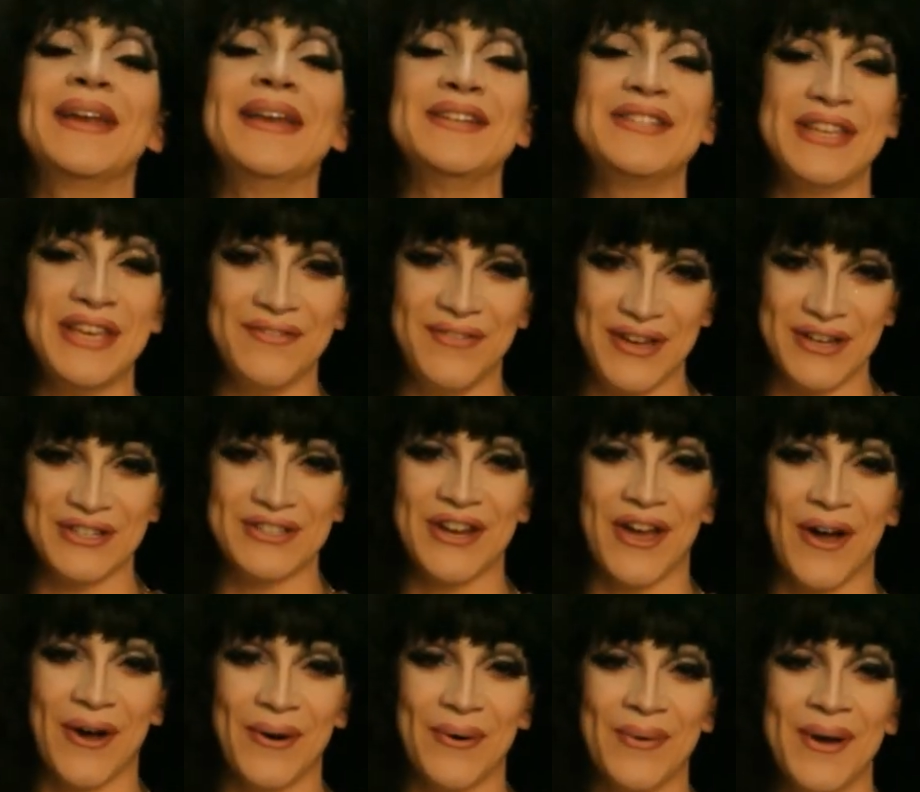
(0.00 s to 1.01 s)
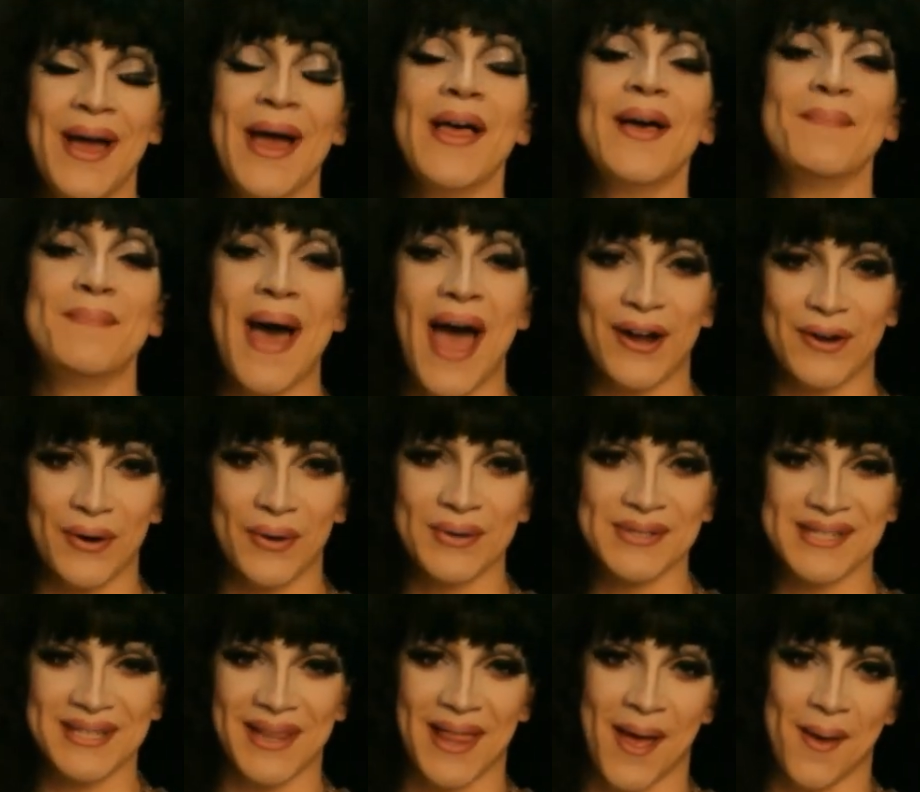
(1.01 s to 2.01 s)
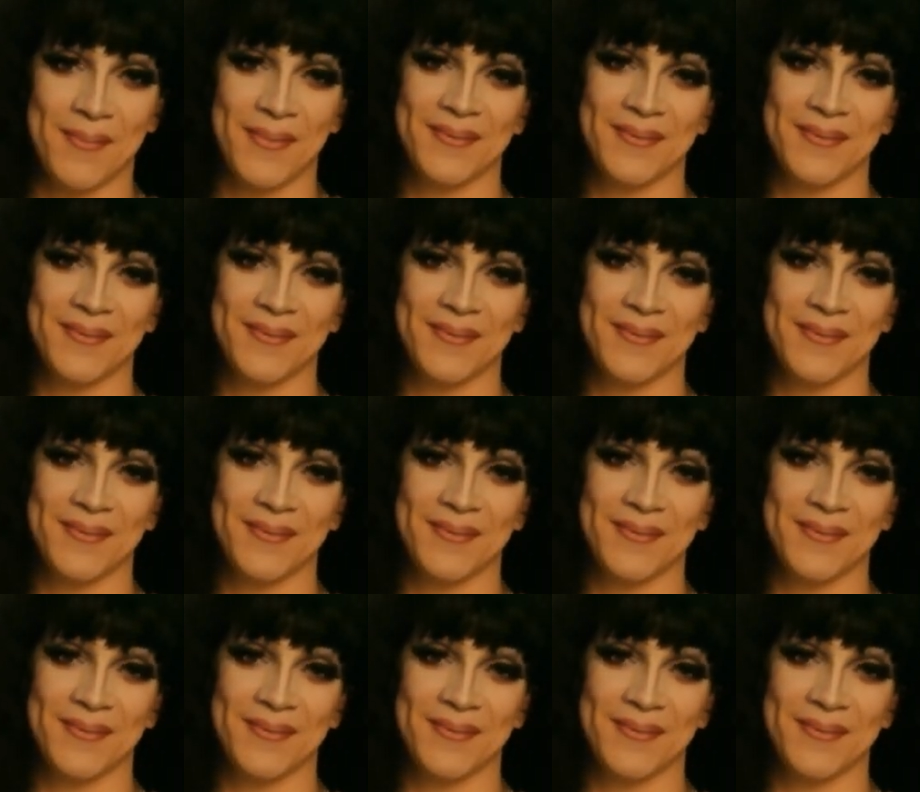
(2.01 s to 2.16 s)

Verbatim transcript: TV show Bad Girls Club,